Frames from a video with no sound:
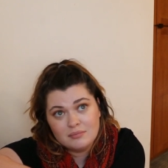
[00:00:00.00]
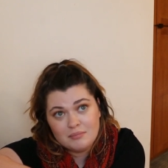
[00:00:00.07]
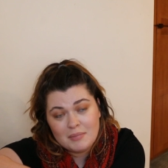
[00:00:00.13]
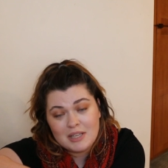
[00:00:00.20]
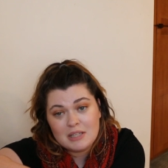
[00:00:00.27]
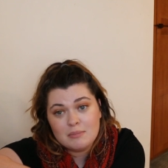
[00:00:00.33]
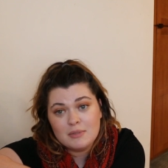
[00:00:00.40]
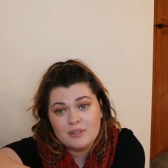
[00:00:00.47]

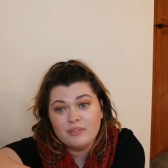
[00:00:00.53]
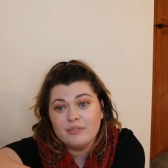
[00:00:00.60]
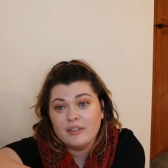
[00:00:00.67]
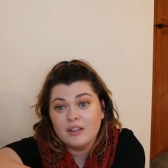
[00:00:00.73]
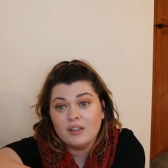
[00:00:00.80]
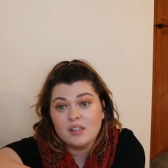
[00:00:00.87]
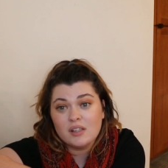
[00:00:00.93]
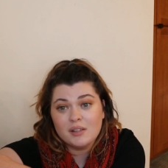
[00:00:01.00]
make me
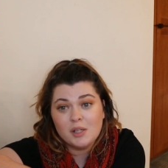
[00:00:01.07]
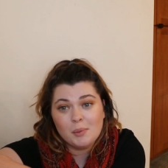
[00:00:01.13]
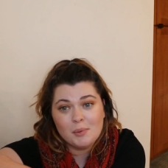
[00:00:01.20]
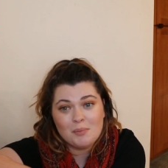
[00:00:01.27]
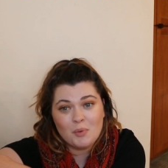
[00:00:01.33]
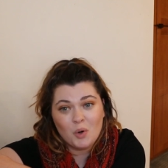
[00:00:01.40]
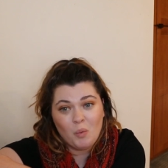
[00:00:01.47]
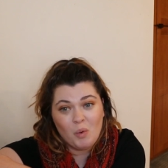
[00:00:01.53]
feel a little
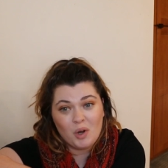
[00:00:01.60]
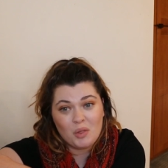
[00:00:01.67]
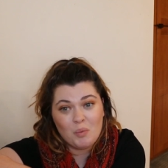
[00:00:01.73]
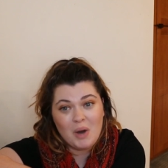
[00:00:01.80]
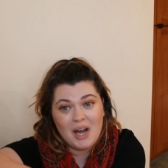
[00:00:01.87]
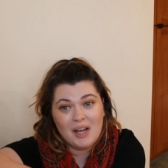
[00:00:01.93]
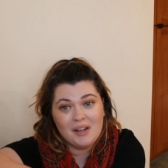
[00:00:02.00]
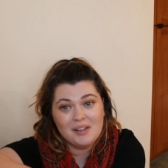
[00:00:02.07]
bit more
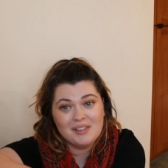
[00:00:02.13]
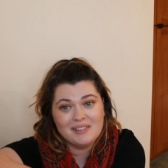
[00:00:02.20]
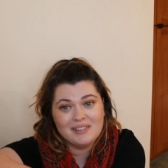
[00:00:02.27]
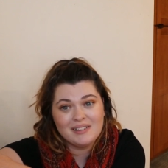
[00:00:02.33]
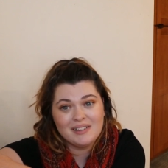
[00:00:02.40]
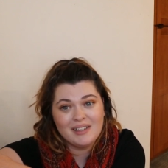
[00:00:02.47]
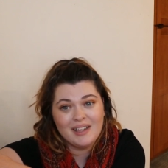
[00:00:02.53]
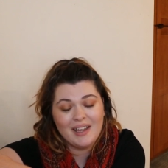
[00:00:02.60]
worthwhile.
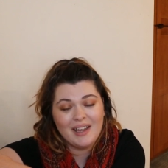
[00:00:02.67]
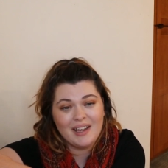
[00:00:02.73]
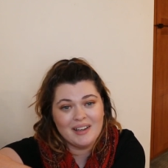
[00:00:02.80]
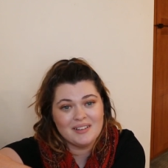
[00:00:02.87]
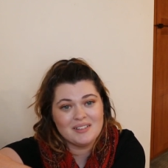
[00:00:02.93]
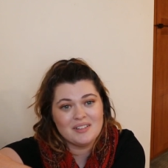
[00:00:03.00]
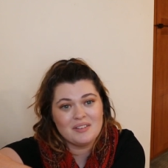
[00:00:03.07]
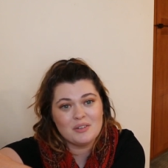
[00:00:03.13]

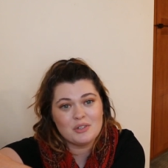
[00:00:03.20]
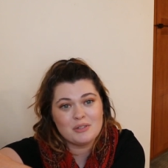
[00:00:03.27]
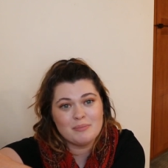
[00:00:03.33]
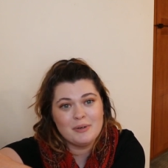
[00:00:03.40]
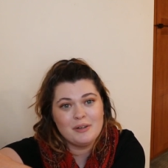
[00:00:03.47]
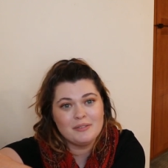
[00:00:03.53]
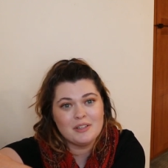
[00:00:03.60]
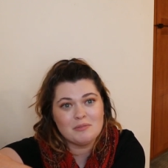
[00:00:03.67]
And they're
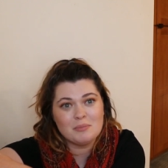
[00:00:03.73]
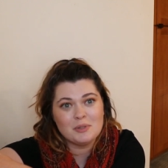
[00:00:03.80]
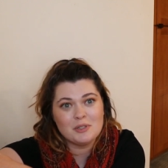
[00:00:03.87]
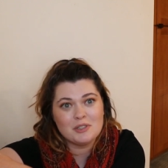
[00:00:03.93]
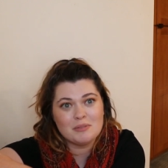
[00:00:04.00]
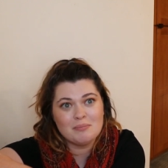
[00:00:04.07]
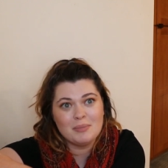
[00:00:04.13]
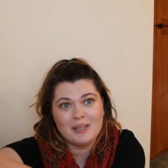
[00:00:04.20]
small
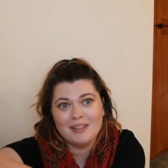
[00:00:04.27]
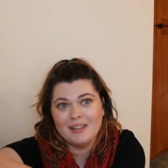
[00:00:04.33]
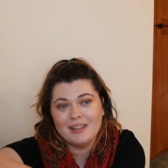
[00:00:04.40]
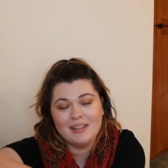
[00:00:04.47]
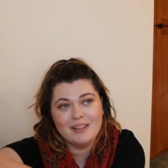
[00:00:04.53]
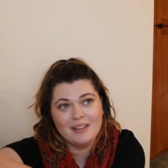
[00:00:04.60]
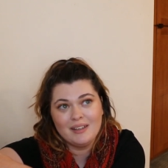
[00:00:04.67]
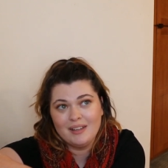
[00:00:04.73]
numbers, but
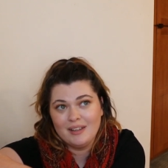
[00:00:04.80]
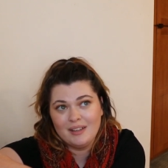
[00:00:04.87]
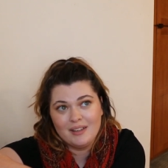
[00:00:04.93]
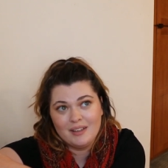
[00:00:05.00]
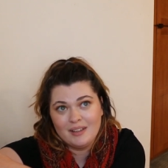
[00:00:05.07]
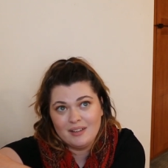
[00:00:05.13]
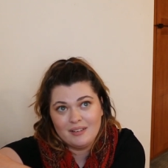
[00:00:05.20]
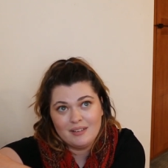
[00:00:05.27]

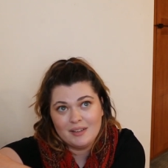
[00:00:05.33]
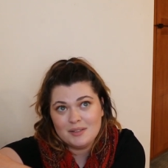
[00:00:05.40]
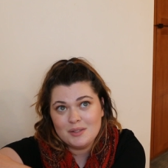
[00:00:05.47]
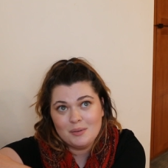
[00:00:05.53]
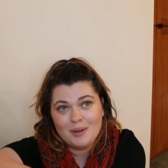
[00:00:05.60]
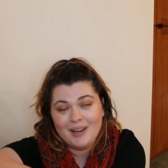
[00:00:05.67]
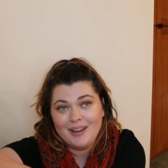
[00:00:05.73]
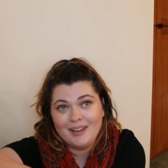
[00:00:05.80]
that's
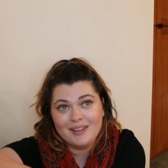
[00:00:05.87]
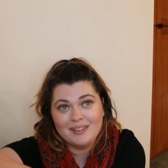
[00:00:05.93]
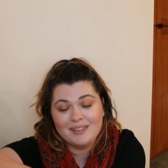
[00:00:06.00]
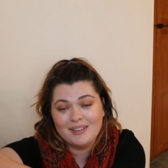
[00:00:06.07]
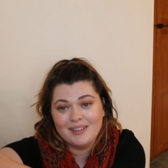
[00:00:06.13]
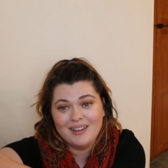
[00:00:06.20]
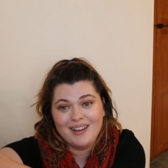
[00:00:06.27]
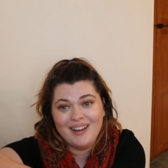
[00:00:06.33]
okay.
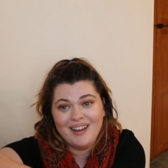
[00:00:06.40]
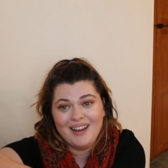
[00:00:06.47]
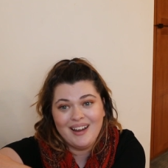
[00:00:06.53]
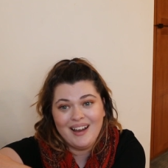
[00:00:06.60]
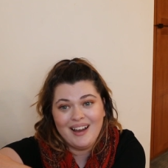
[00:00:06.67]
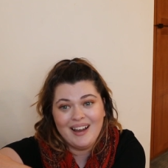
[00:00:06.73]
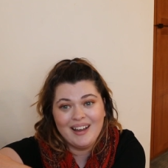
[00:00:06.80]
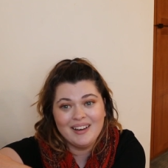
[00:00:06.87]

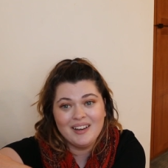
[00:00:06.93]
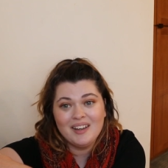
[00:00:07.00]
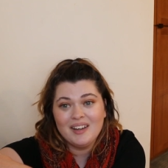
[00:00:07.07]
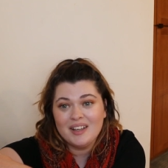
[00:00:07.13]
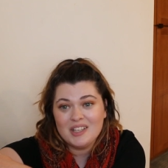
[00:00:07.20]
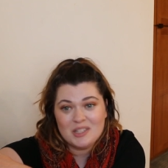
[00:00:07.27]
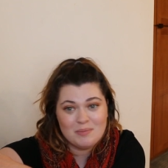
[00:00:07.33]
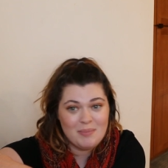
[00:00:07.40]
I
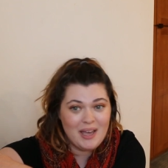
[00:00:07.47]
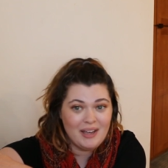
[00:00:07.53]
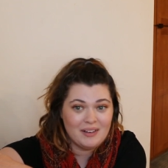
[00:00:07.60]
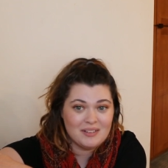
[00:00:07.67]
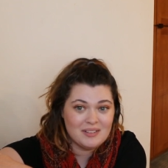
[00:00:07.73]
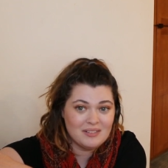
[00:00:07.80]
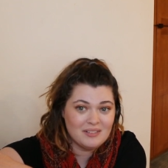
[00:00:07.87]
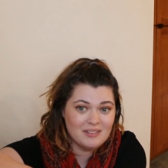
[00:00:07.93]
didn't
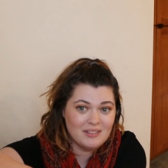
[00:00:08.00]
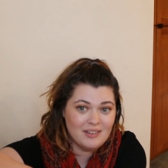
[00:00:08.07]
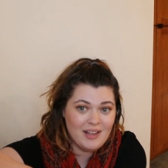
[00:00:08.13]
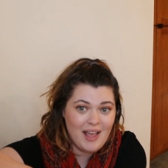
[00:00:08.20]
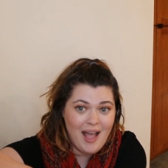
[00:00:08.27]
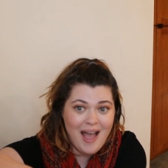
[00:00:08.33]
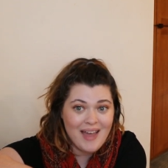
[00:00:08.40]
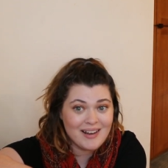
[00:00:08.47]
expect
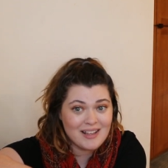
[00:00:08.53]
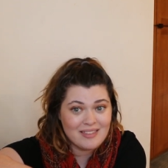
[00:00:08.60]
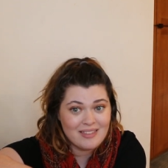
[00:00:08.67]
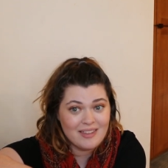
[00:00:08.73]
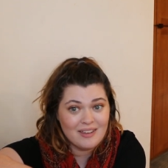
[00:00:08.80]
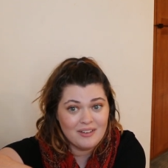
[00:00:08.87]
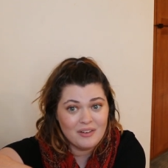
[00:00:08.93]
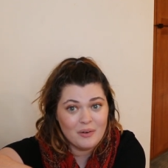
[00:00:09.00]

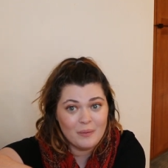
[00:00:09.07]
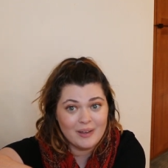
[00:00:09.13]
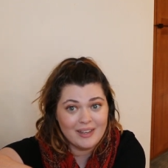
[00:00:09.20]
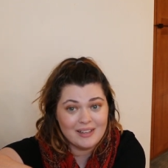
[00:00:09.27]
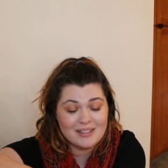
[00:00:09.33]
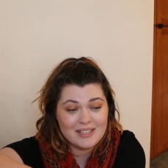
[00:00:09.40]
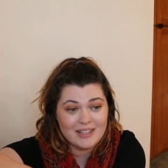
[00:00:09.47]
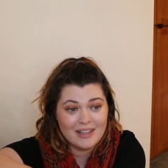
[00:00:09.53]
anything going
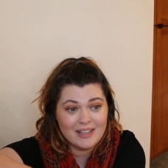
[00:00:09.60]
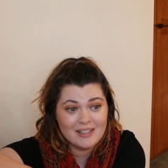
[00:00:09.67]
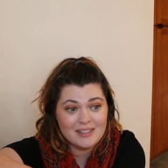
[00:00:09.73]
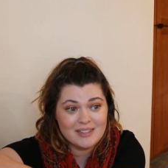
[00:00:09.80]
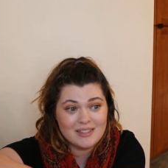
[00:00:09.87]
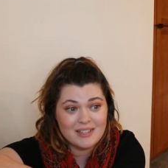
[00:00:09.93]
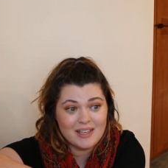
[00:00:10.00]
into this.